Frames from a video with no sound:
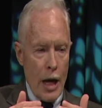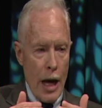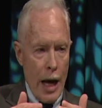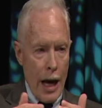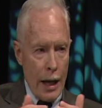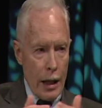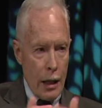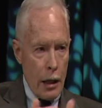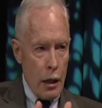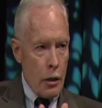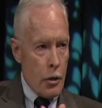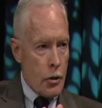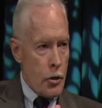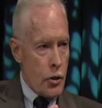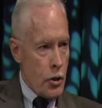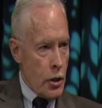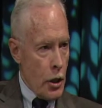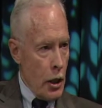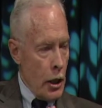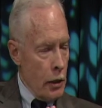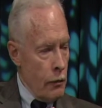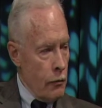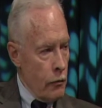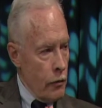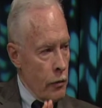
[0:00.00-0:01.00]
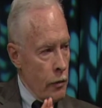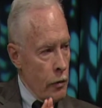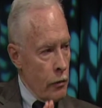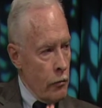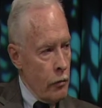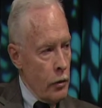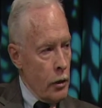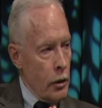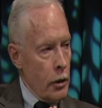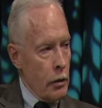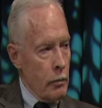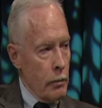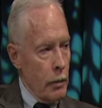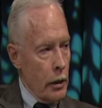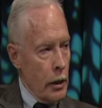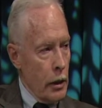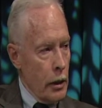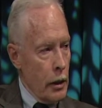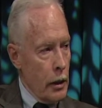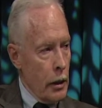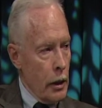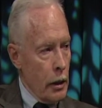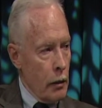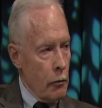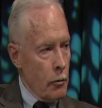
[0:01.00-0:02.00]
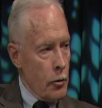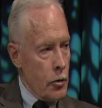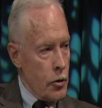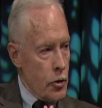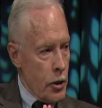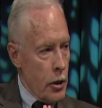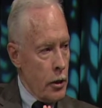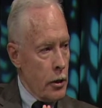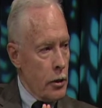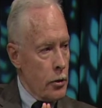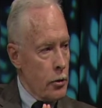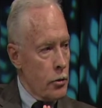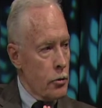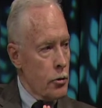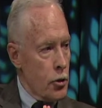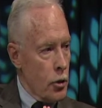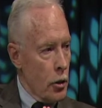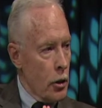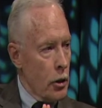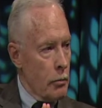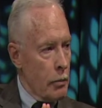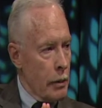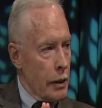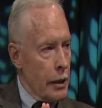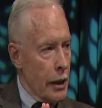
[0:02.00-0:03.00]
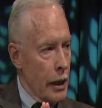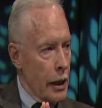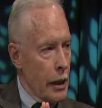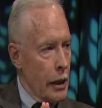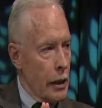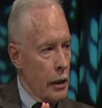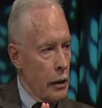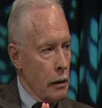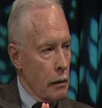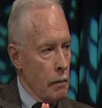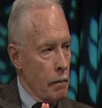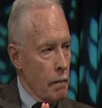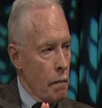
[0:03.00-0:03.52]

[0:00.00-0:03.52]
at our side from the very beginning was Senator John McCain.